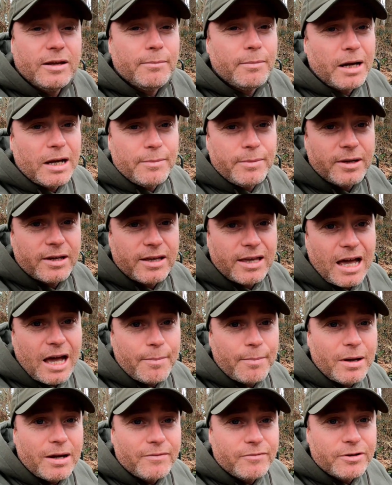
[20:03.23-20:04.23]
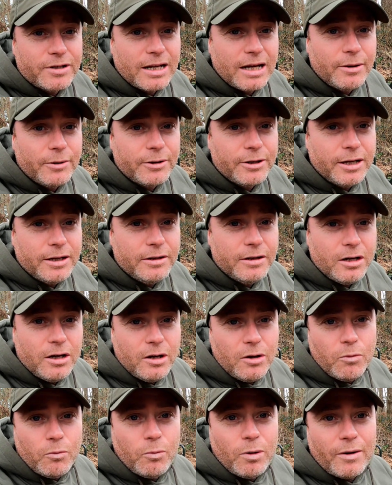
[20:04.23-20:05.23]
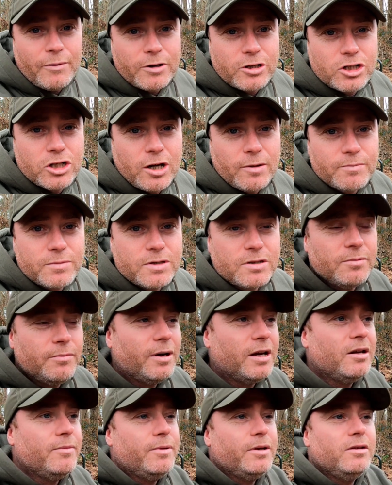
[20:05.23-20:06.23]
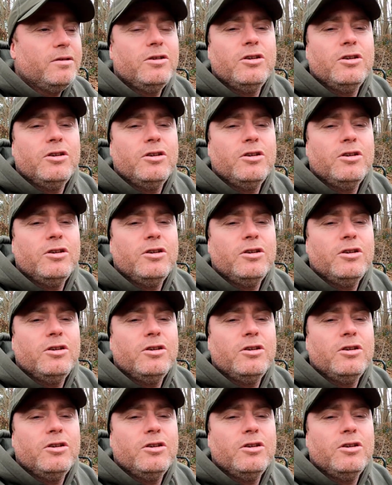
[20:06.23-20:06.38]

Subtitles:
There may be a gap every now and then where it jumps to maybe,